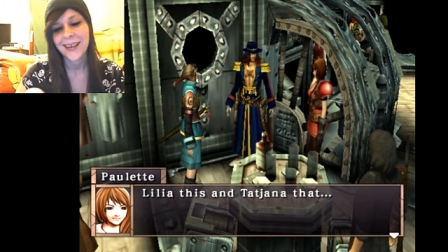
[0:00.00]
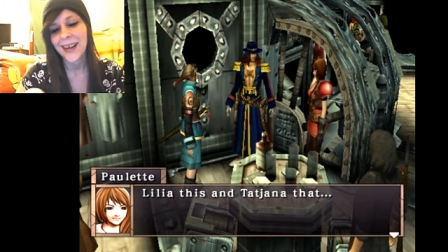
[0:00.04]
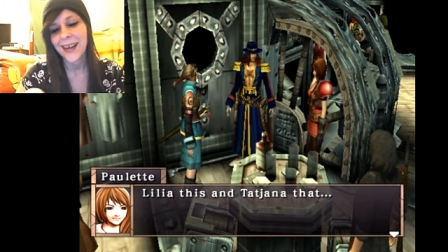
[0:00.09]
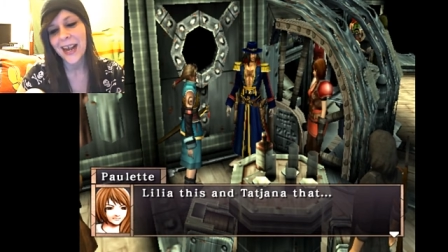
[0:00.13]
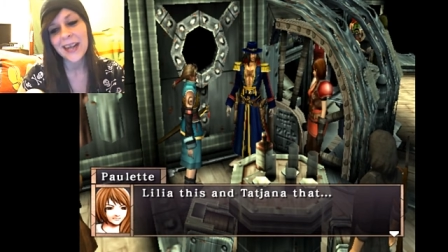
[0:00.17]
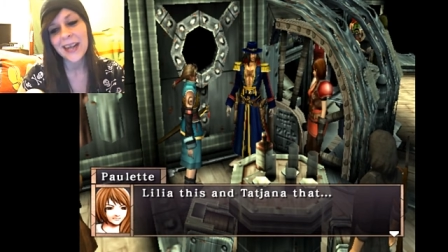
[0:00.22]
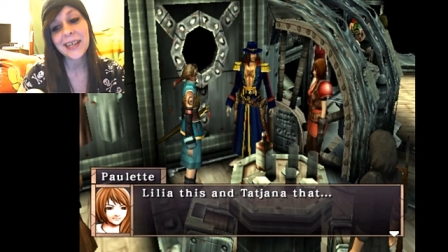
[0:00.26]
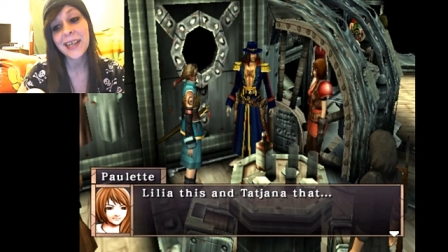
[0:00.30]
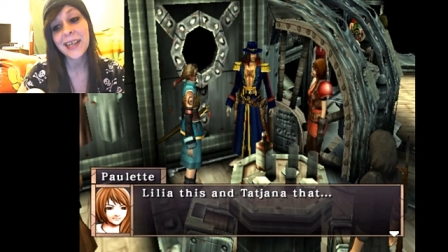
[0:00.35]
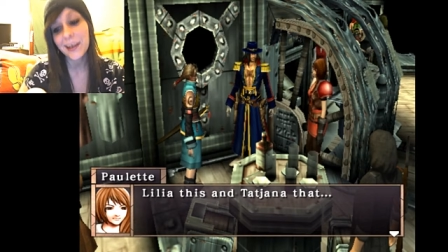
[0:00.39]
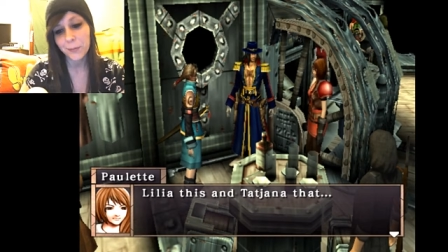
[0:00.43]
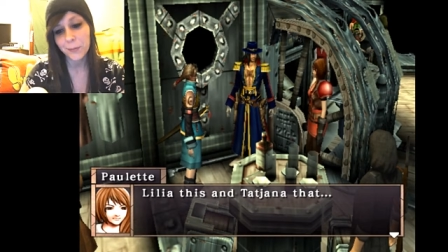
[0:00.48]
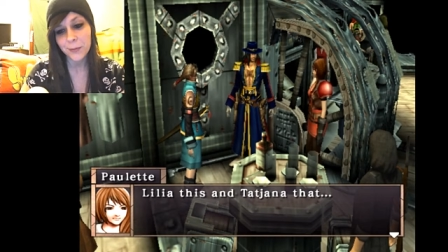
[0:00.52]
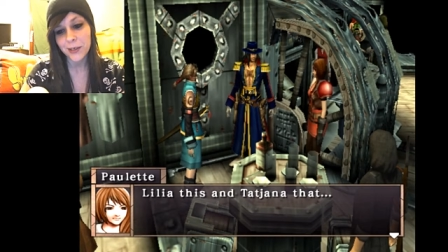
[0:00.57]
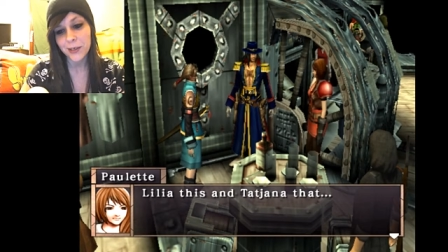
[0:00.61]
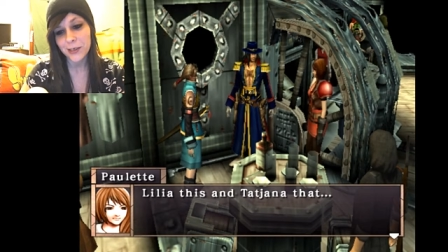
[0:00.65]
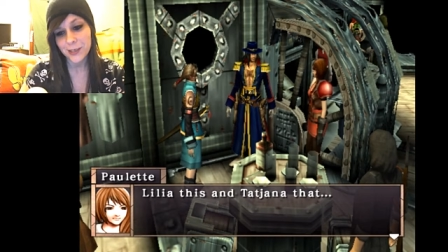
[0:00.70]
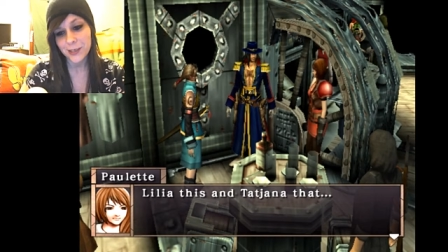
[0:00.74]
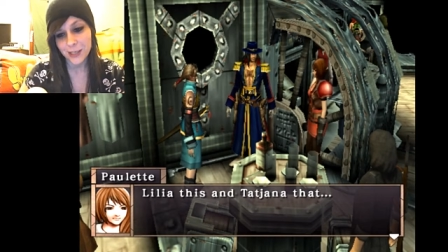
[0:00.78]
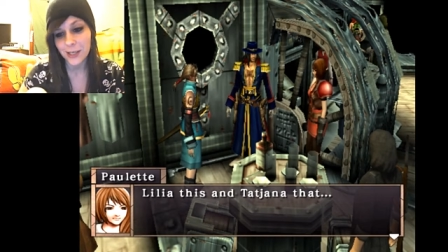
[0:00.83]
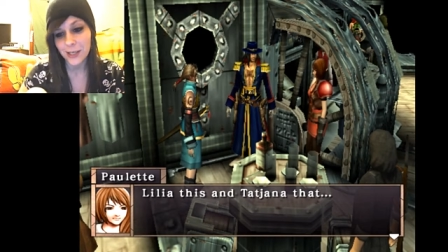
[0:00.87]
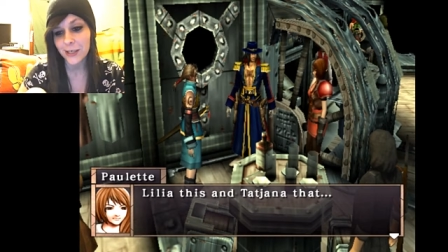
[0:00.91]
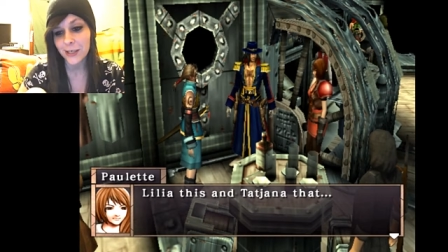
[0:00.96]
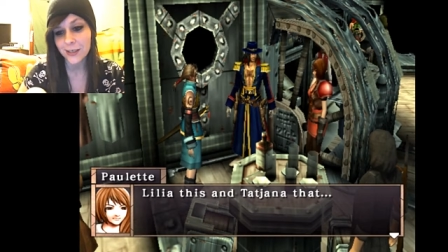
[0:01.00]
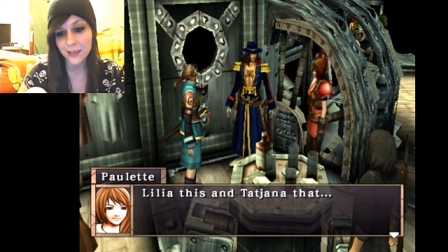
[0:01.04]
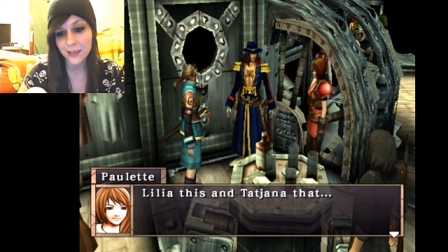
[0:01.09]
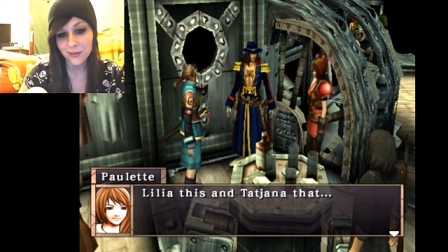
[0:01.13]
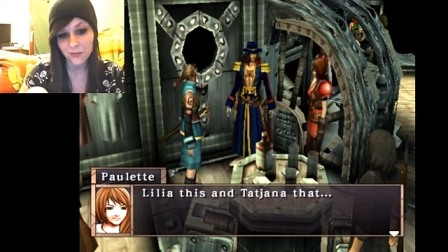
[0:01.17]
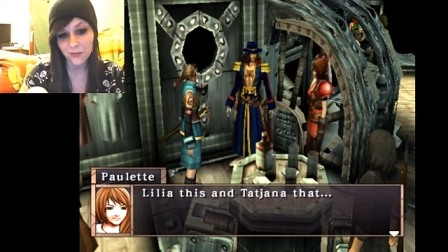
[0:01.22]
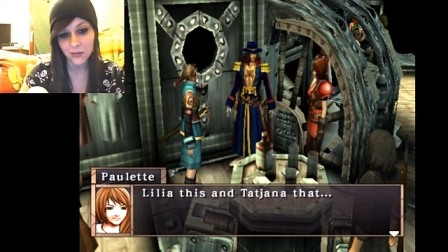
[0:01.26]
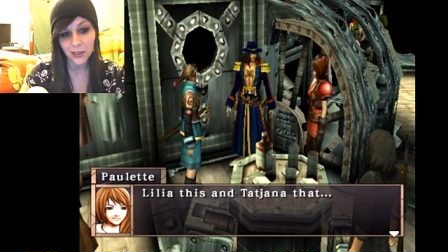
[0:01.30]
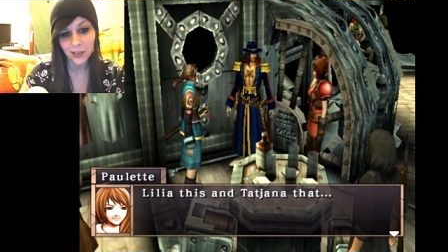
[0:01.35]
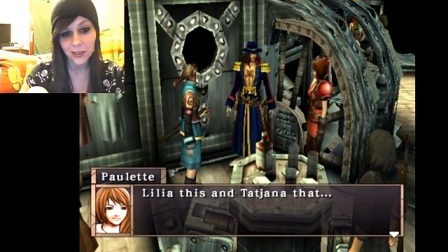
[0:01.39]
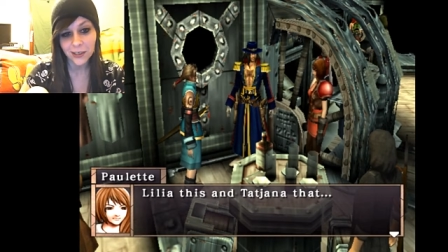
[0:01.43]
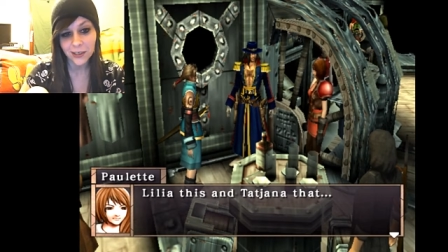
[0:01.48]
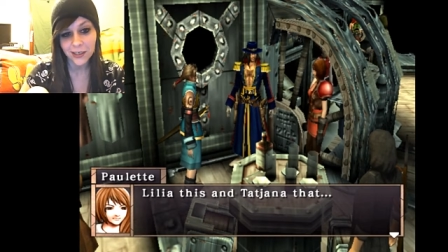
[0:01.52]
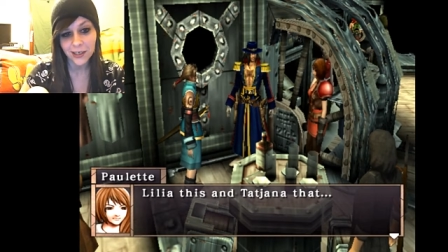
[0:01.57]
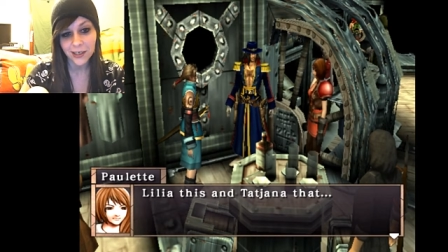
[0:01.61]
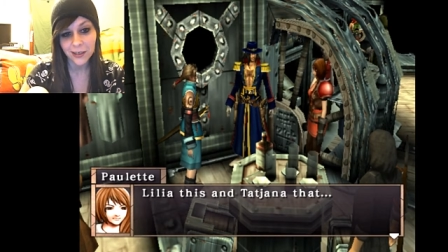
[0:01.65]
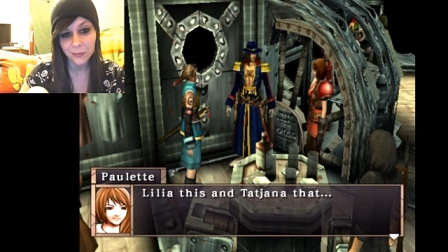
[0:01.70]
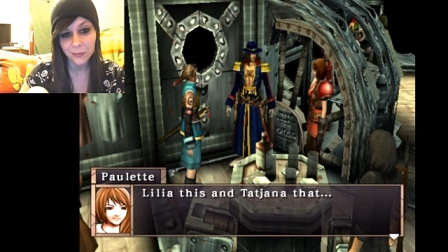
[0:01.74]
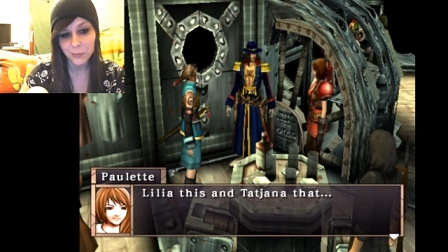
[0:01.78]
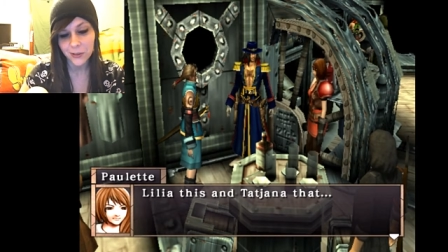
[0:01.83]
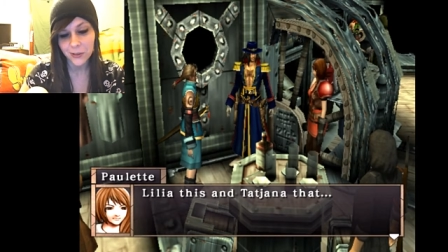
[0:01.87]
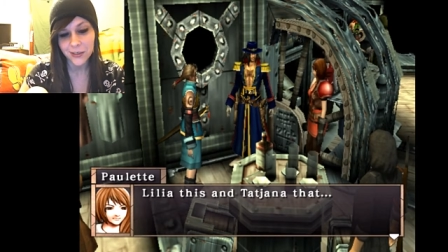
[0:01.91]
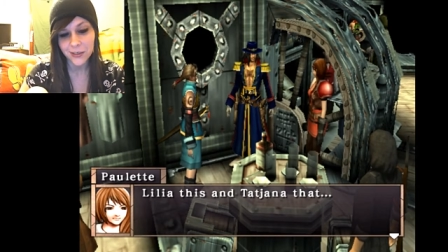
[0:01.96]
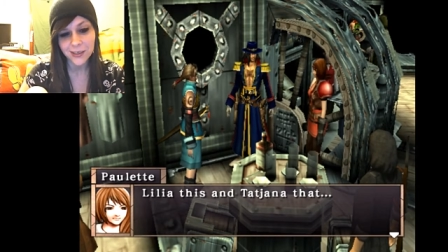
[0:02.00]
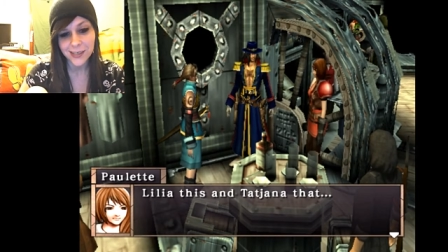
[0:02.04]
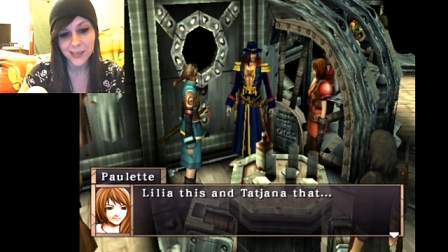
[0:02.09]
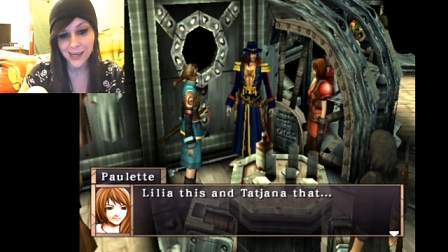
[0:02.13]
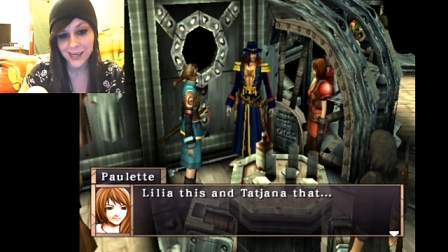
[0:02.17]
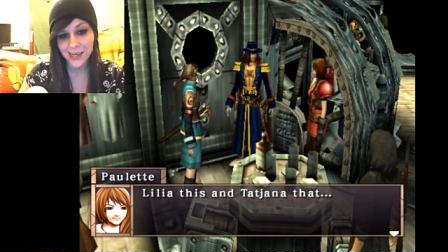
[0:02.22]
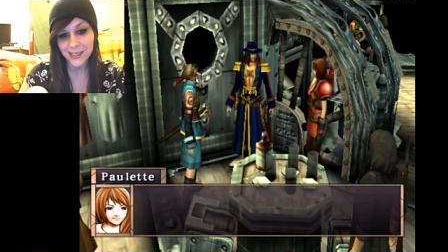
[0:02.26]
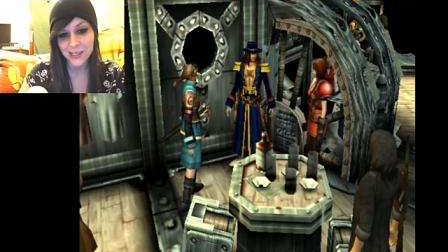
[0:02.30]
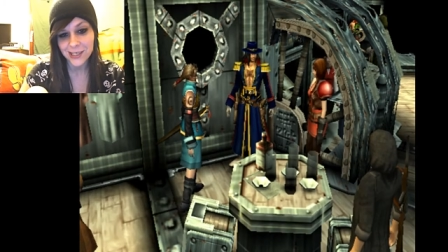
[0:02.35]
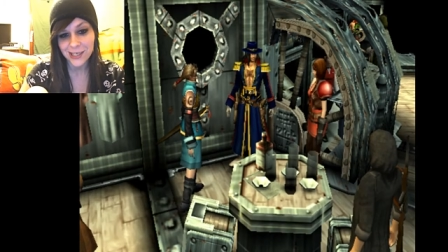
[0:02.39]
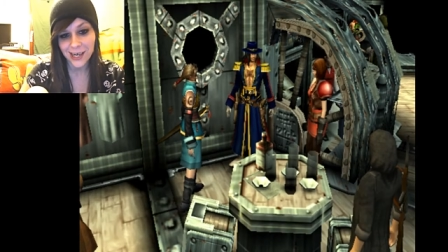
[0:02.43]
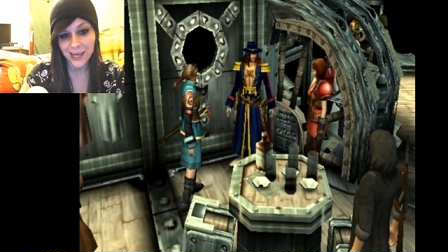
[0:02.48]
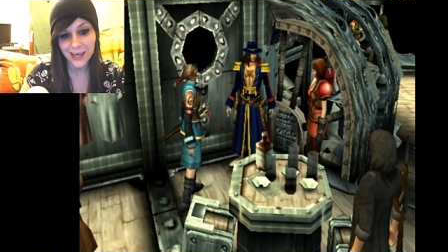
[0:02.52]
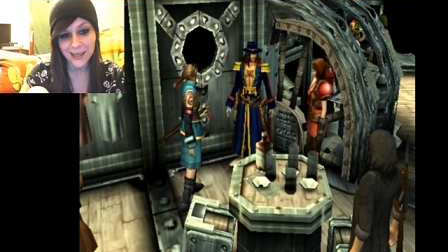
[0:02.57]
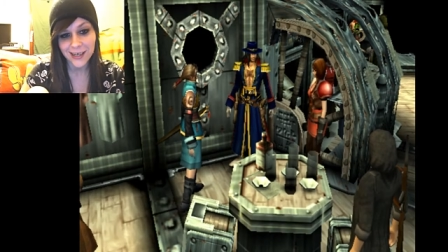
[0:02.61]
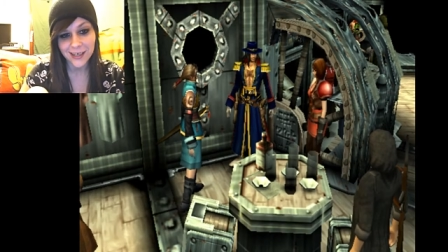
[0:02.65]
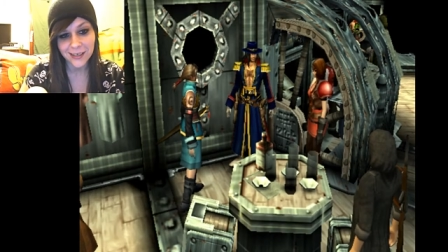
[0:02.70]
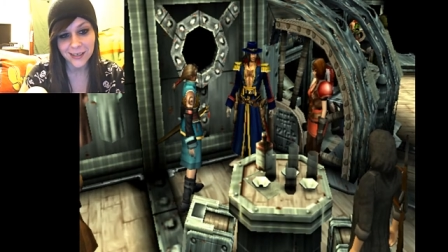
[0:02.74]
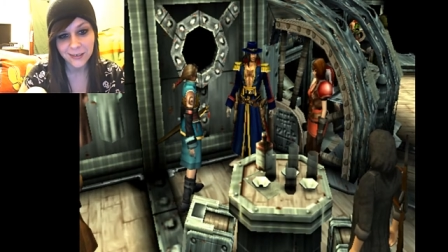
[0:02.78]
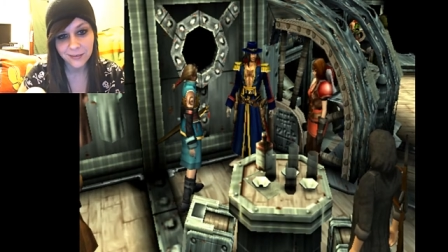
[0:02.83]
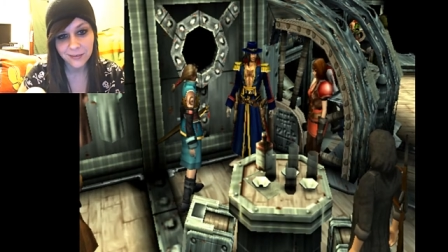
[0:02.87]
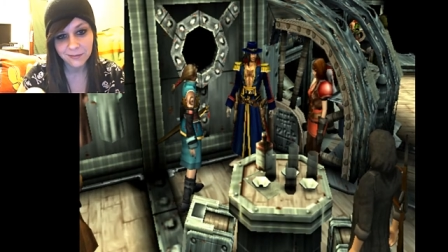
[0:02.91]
I get being jealous of Lilia, but Tatjana?